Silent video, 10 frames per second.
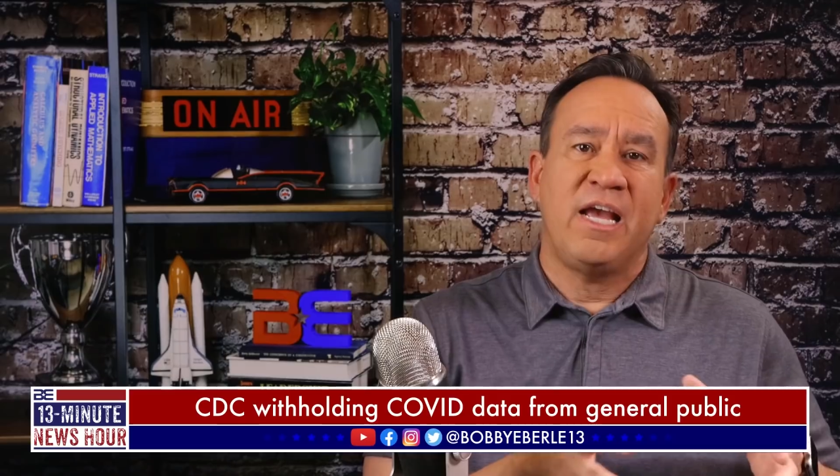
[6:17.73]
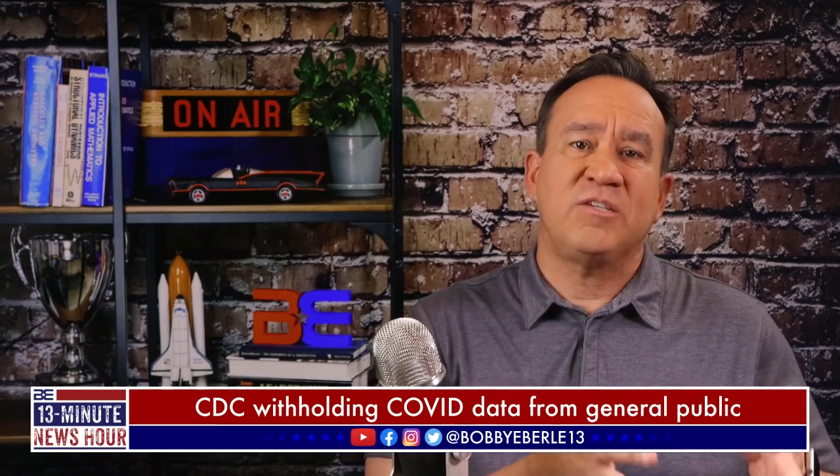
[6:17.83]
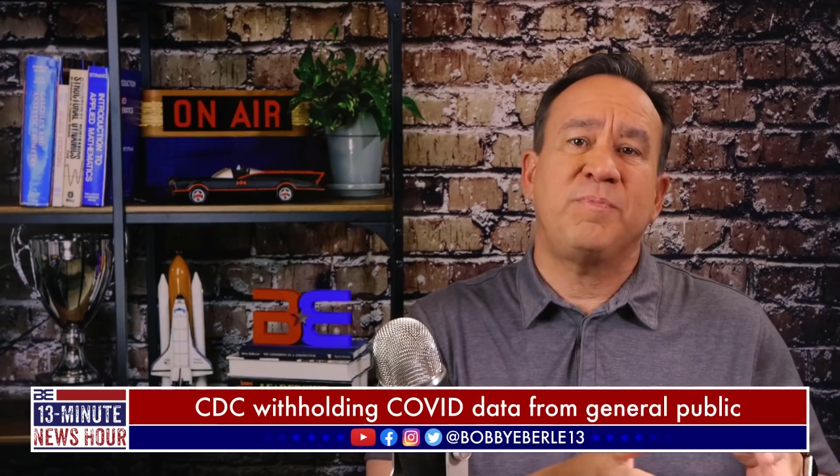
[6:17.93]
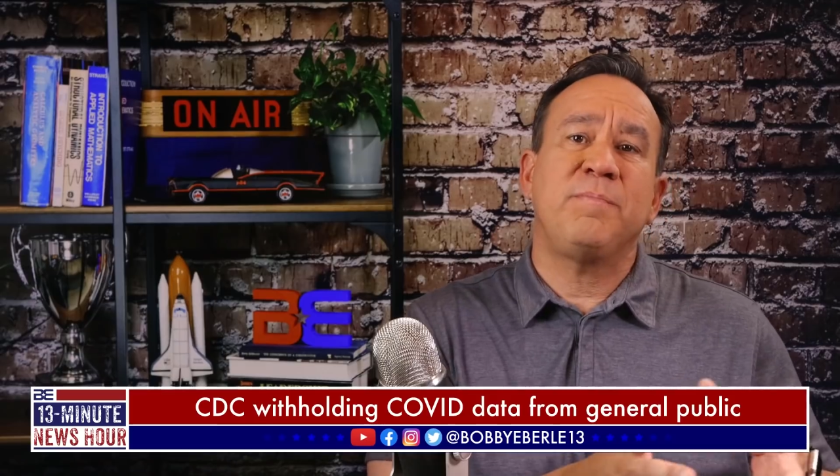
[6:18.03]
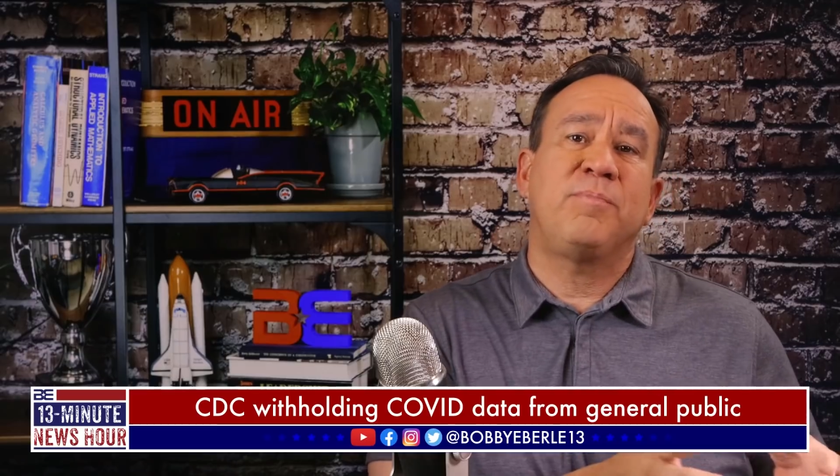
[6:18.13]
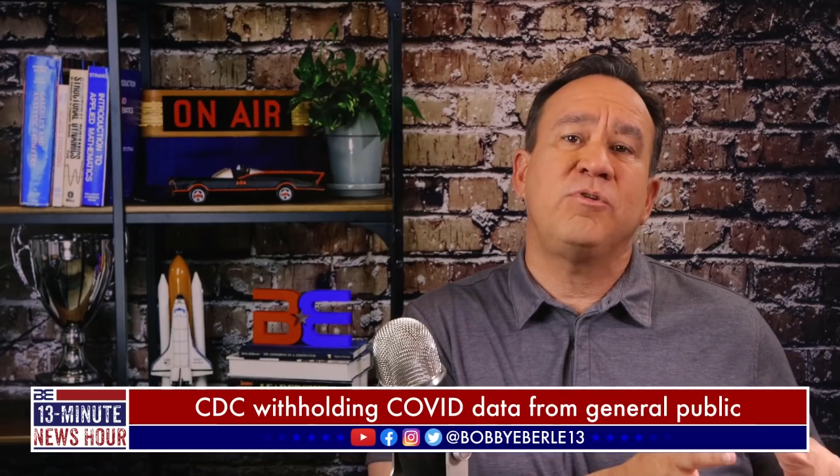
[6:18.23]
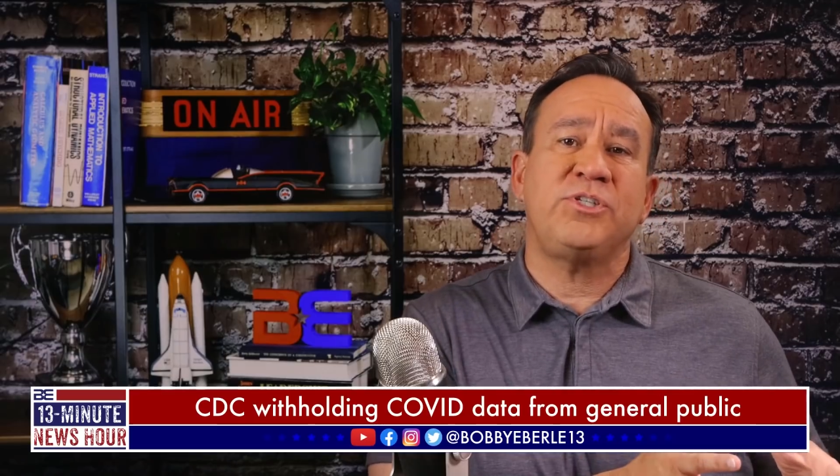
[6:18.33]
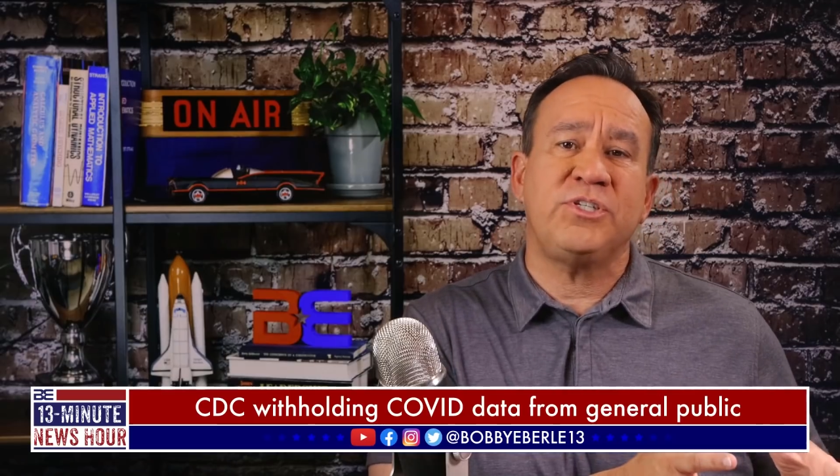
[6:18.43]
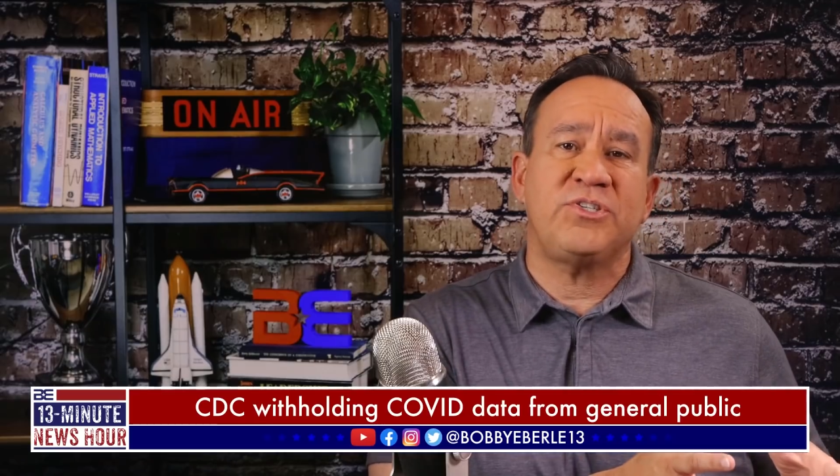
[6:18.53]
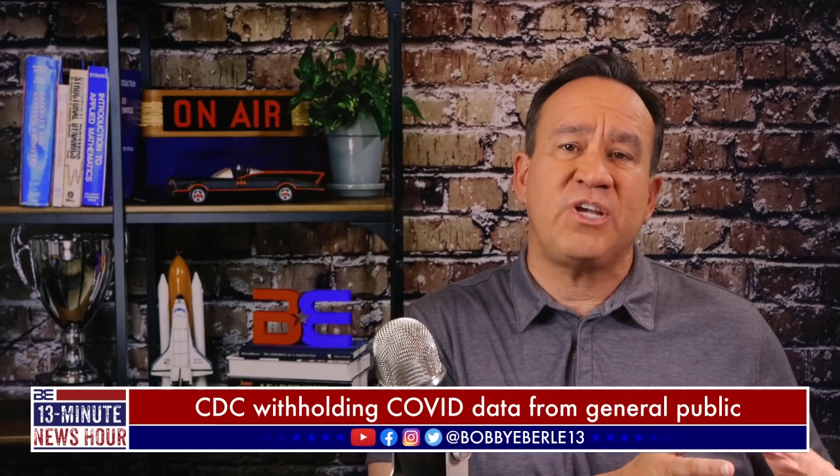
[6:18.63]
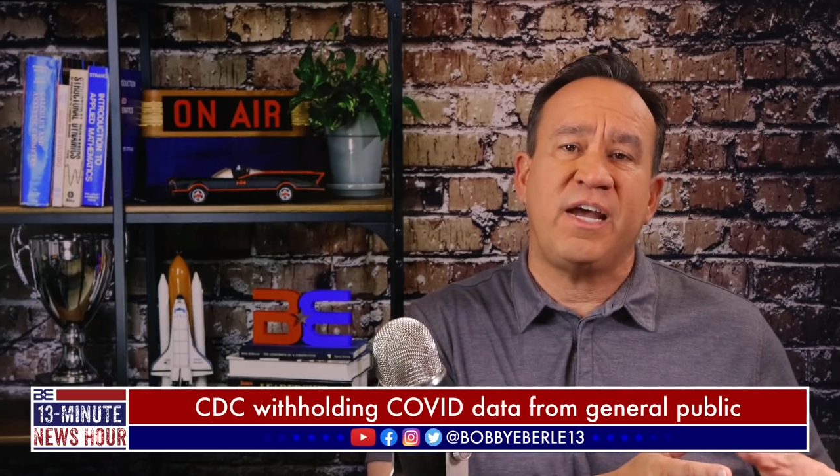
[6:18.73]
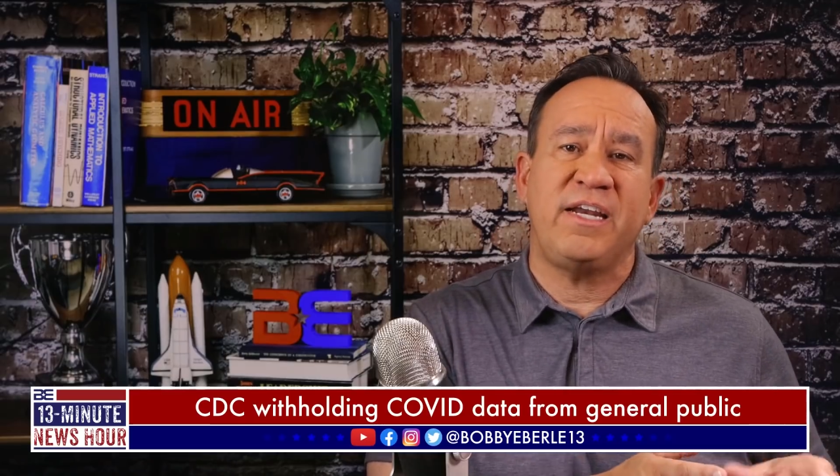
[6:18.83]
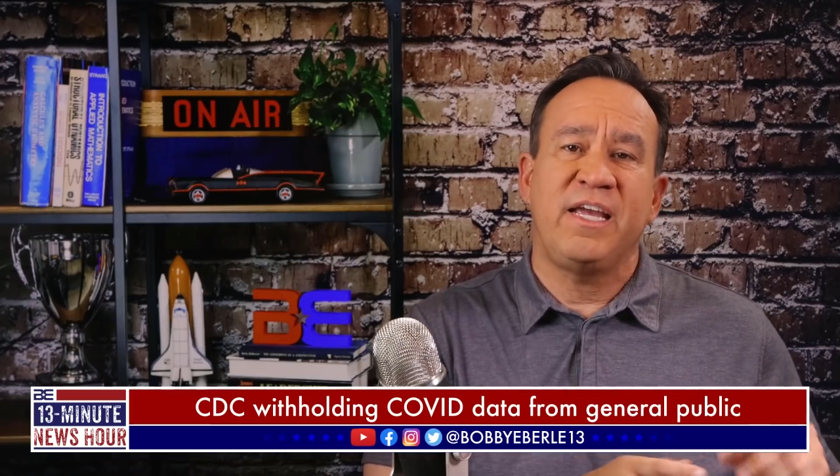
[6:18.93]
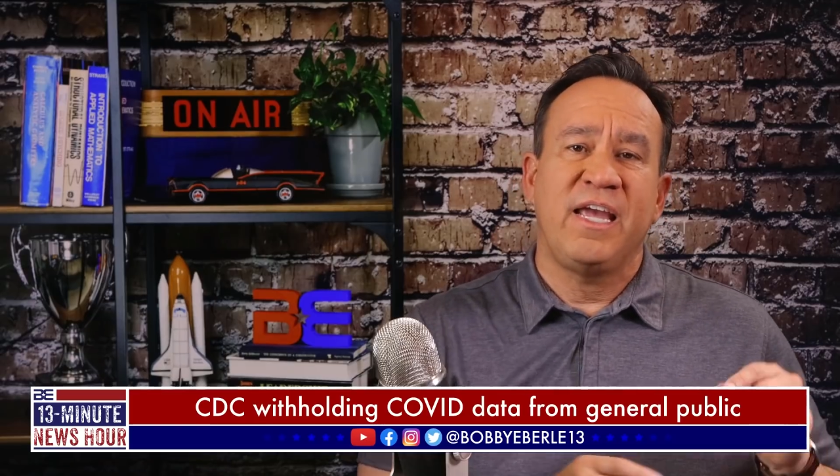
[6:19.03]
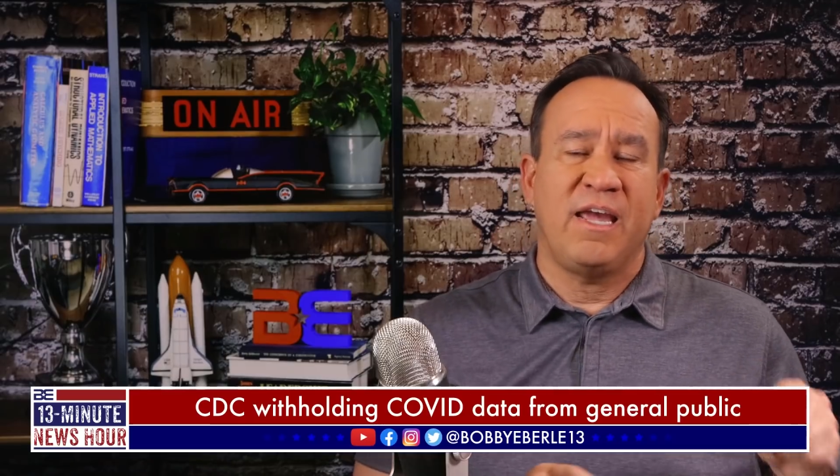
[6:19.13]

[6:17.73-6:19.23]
has been pushed aside